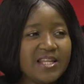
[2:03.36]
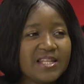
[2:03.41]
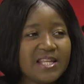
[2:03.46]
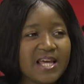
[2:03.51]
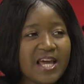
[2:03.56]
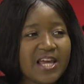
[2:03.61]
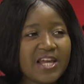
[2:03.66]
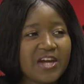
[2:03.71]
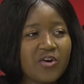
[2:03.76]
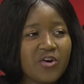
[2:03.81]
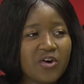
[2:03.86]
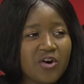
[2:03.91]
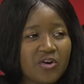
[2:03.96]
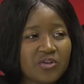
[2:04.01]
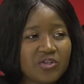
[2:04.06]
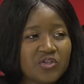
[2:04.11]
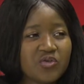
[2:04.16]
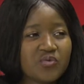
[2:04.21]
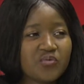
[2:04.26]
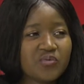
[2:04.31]
I
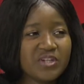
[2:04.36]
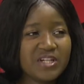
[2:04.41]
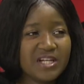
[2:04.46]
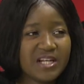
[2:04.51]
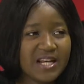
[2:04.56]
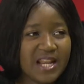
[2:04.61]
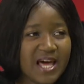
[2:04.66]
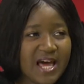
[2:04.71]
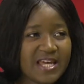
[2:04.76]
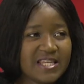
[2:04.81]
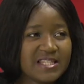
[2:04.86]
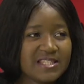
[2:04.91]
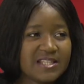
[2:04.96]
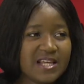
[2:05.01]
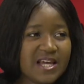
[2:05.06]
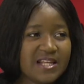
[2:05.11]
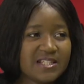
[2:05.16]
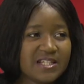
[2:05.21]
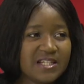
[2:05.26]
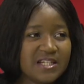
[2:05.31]
got to realize
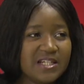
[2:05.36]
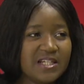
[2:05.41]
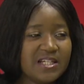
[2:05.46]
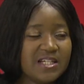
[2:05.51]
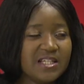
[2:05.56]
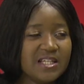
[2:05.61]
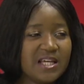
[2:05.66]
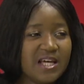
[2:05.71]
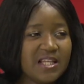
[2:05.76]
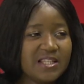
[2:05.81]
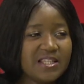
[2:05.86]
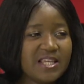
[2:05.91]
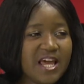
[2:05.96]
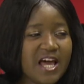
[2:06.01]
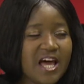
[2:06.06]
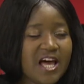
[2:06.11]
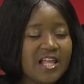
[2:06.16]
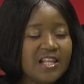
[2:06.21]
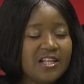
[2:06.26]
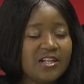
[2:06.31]
that
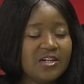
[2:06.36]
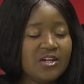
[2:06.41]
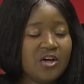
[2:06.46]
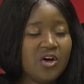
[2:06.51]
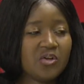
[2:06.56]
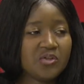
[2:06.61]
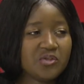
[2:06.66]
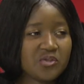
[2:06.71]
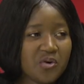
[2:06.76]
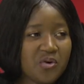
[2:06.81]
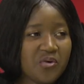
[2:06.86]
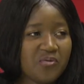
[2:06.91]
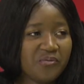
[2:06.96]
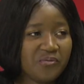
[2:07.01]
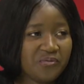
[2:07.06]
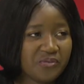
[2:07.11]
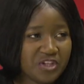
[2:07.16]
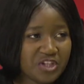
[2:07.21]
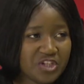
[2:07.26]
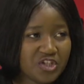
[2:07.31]
there are lots
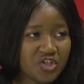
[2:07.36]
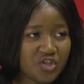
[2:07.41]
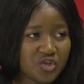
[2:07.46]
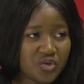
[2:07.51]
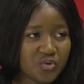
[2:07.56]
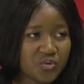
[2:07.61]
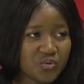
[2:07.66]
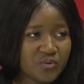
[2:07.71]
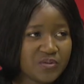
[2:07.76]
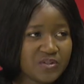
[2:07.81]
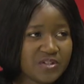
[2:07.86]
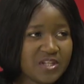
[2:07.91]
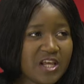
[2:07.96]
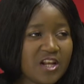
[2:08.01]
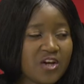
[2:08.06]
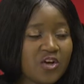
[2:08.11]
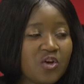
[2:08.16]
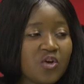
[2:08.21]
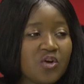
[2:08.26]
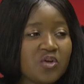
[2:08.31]
of issues,
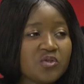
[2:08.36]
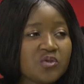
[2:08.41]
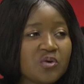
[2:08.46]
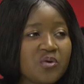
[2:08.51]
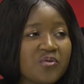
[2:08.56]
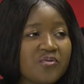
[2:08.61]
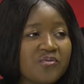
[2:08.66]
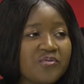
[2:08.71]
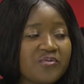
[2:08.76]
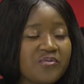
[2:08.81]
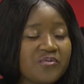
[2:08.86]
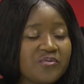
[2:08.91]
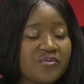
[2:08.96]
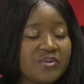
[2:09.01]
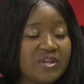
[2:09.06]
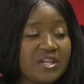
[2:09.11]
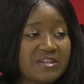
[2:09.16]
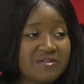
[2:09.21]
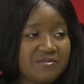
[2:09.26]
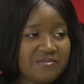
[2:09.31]
there are lots of
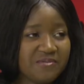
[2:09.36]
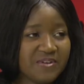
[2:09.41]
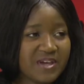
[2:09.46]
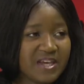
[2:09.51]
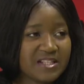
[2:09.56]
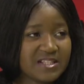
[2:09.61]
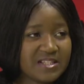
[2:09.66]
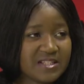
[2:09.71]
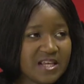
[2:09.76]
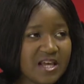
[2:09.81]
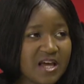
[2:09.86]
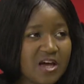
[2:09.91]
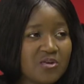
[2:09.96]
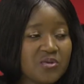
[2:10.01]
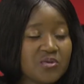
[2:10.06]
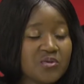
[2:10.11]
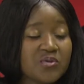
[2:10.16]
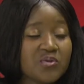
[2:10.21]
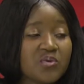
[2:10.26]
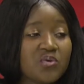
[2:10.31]
effects, there are
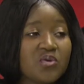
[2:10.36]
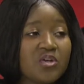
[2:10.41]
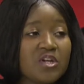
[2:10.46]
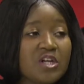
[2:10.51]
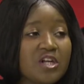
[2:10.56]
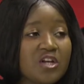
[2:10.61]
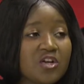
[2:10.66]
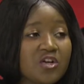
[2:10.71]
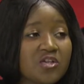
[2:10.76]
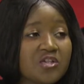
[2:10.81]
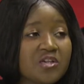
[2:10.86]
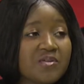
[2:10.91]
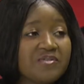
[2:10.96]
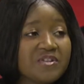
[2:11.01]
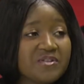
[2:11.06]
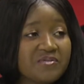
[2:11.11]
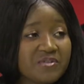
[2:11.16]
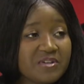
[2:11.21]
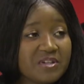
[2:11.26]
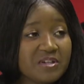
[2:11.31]
also lots of
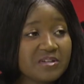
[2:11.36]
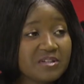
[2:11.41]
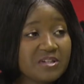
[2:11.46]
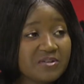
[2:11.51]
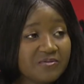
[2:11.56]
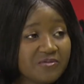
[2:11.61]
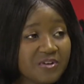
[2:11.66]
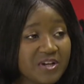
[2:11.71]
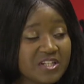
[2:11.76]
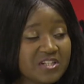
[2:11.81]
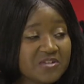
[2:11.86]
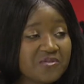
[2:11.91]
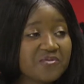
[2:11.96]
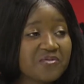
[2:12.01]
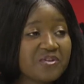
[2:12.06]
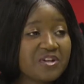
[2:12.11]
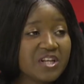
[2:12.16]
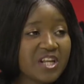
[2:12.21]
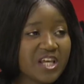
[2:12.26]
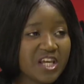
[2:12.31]
different
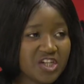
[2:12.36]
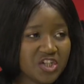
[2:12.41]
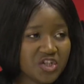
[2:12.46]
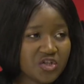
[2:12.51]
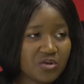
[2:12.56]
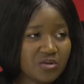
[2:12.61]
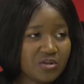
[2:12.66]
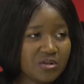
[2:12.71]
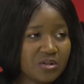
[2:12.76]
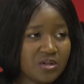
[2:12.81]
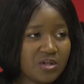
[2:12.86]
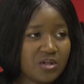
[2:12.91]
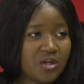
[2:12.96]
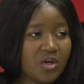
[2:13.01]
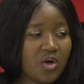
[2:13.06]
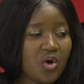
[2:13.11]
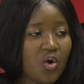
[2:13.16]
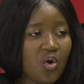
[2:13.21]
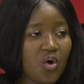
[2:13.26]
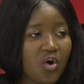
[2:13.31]
definition
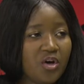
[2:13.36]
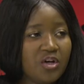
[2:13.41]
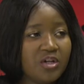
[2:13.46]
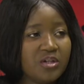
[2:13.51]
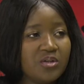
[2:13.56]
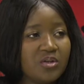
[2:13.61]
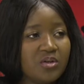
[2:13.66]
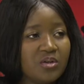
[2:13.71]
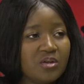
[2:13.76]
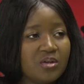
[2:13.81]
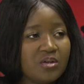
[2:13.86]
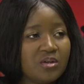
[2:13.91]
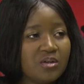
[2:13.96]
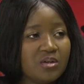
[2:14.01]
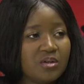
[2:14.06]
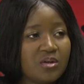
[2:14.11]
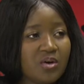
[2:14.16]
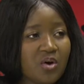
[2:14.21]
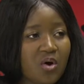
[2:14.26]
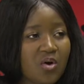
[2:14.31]

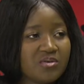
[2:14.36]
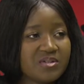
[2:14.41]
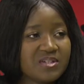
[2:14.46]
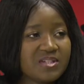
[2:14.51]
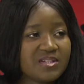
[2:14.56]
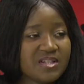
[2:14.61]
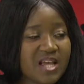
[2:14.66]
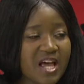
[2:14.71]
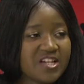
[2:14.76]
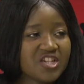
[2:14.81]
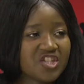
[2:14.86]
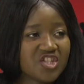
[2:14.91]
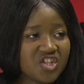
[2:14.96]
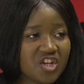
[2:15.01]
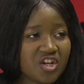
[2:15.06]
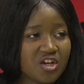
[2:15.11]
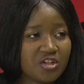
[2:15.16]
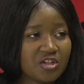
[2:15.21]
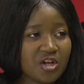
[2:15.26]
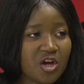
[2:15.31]
on
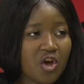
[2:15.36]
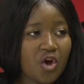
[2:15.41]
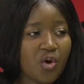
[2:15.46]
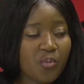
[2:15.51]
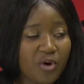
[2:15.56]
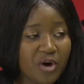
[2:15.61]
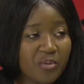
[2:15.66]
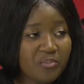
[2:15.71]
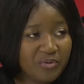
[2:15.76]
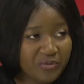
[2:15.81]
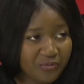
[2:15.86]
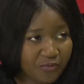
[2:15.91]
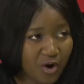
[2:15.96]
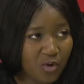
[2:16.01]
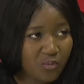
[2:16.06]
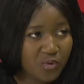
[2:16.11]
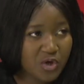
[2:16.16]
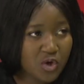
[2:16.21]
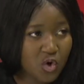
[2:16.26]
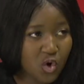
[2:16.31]
Constantial. But
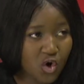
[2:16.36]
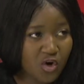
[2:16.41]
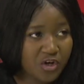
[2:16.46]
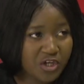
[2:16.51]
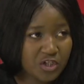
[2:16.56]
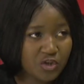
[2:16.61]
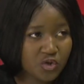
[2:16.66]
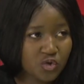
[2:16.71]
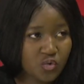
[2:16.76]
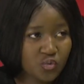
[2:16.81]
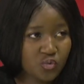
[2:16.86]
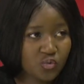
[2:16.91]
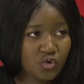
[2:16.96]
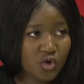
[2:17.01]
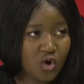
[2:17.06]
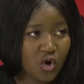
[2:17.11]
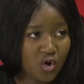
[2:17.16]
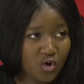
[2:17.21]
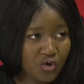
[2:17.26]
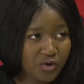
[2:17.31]
before we go into
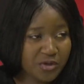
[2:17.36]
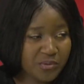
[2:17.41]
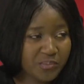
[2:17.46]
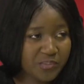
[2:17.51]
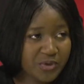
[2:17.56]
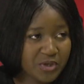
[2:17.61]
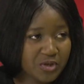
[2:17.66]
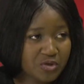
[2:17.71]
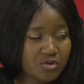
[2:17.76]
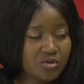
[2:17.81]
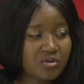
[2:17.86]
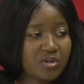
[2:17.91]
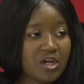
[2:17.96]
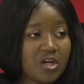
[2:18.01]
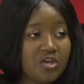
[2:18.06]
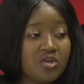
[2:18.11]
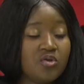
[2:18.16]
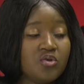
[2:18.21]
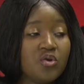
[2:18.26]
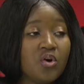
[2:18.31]
your own opinion
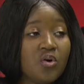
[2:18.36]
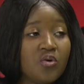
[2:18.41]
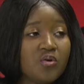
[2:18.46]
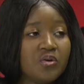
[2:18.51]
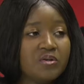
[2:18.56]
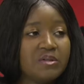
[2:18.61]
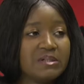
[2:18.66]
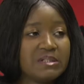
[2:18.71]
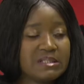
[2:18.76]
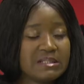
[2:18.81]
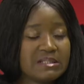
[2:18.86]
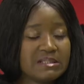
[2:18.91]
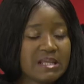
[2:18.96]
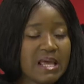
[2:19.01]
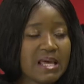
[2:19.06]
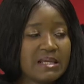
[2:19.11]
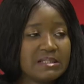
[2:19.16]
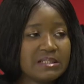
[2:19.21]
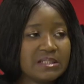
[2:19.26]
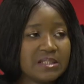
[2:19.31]
and your own
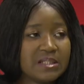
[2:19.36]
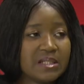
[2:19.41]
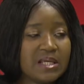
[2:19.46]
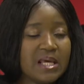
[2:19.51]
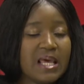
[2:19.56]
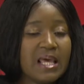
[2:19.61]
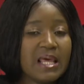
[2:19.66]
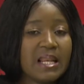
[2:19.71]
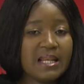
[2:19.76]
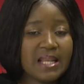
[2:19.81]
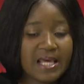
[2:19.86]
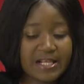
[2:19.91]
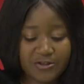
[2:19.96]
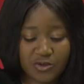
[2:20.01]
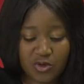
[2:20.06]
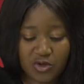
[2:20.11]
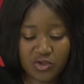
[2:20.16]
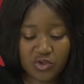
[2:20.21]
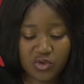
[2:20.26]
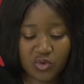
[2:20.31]
understanding, let
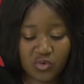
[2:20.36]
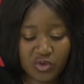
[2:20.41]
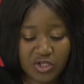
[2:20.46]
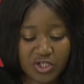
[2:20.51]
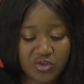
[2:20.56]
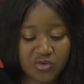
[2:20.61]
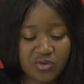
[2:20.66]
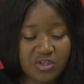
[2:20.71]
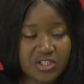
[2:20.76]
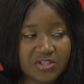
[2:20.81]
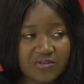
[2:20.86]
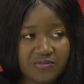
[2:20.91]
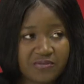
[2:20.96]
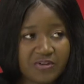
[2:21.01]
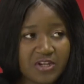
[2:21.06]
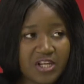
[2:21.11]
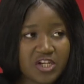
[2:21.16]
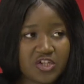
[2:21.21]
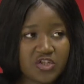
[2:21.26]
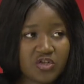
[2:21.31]
us look into the
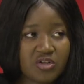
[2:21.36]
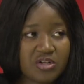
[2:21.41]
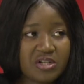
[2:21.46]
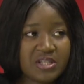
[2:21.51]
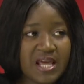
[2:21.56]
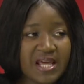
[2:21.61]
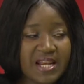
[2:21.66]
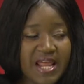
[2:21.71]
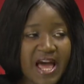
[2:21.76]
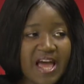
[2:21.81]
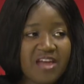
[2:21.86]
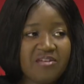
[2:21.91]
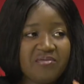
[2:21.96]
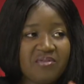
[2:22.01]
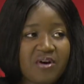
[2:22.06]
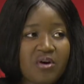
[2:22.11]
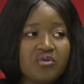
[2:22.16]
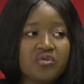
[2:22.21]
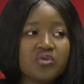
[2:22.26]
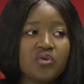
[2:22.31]
definition that I
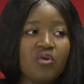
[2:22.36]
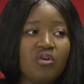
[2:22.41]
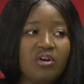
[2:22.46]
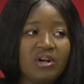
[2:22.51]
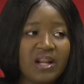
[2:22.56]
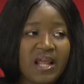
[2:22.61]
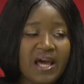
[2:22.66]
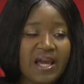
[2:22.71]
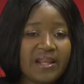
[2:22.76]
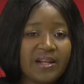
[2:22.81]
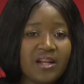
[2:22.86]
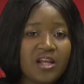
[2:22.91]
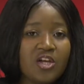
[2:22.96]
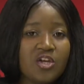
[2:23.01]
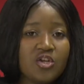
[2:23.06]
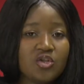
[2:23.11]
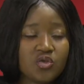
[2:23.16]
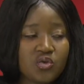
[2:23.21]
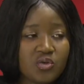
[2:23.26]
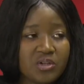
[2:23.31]
found online,
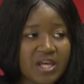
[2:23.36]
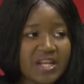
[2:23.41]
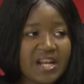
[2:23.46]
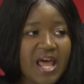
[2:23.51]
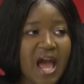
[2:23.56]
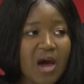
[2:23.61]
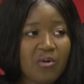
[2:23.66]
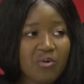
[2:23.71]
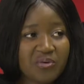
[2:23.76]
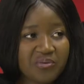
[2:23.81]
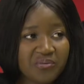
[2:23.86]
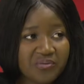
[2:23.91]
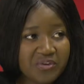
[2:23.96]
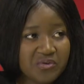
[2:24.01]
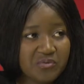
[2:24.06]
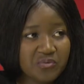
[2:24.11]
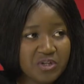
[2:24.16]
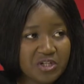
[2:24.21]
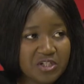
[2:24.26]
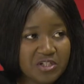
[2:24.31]
so that our
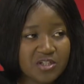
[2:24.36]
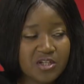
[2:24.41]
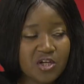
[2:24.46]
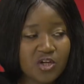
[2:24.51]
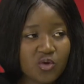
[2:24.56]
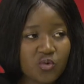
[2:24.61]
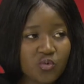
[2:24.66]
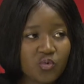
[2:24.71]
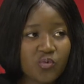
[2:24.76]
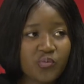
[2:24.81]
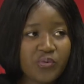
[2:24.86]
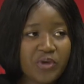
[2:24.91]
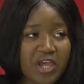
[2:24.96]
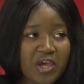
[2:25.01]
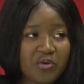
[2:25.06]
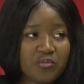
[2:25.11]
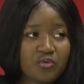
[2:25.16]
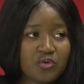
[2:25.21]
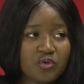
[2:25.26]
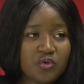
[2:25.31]
viewers will be
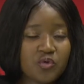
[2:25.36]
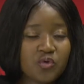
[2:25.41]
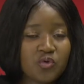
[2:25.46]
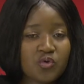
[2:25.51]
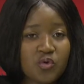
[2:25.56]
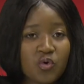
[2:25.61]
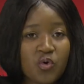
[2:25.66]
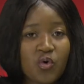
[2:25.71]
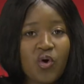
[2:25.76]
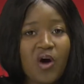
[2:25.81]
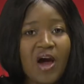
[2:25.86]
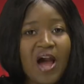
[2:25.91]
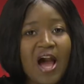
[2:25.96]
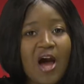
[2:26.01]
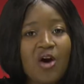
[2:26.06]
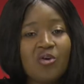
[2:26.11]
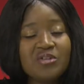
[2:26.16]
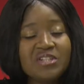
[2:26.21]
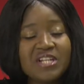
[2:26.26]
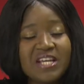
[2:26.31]
able to know
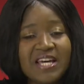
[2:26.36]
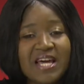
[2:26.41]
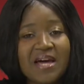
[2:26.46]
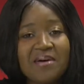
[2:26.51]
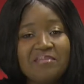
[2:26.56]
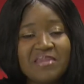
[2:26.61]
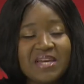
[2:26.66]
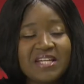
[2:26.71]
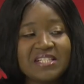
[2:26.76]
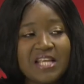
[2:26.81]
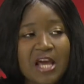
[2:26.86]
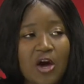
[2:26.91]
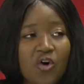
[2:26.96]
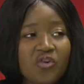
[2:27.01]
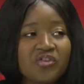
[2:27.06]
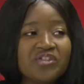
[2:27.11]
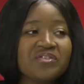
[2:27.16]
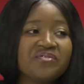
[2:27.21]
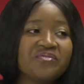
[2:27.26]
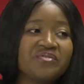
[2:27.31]
how they can make their
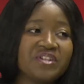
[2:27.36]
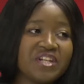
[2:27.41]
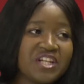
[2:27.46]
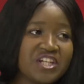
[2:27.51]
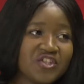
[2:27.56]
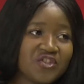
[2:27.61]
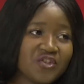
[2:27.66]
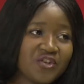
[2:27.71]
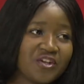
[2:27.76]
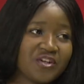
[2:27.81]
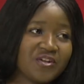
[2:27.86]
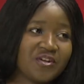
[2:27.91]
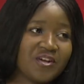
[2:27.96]
own definition